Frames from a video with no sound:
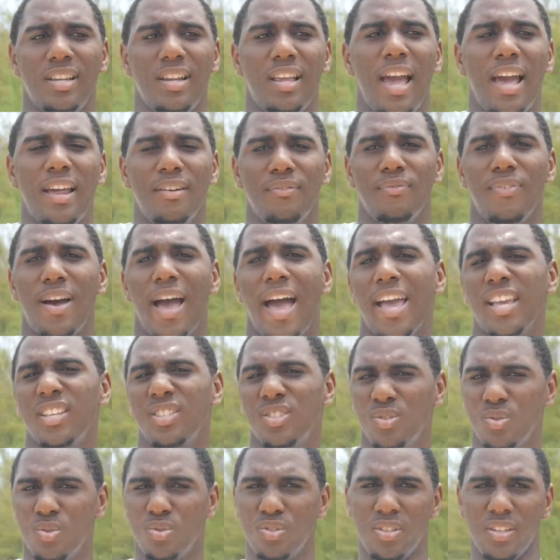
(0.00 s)

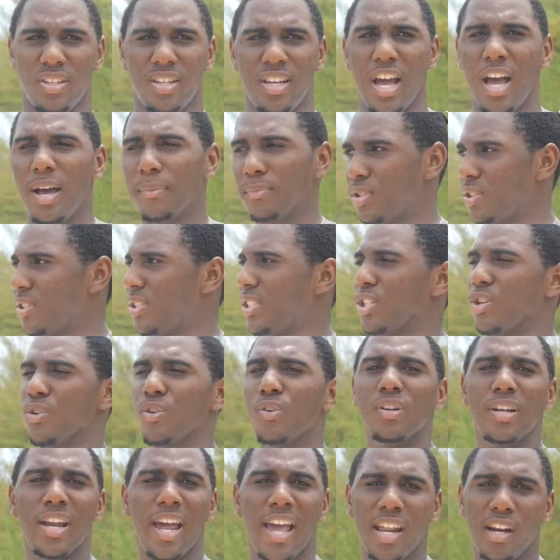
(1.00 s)
advise you to come to
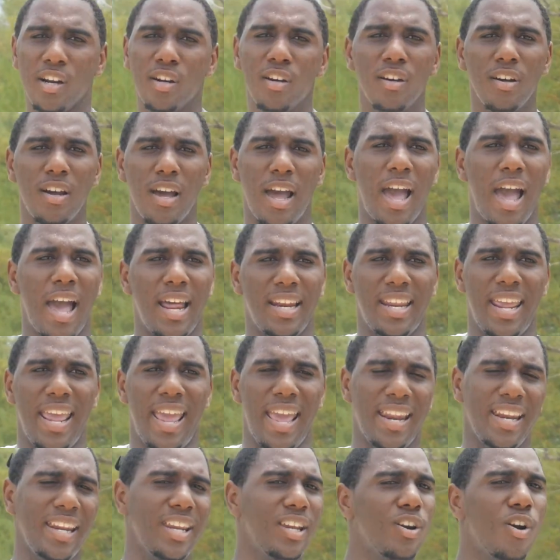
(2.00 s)
09er at
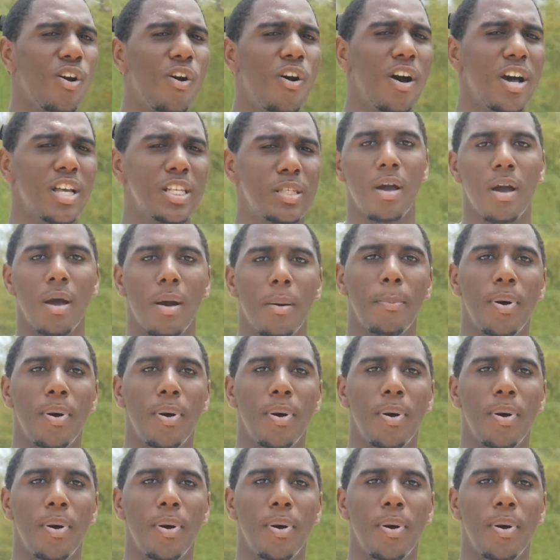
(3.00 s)
any cost,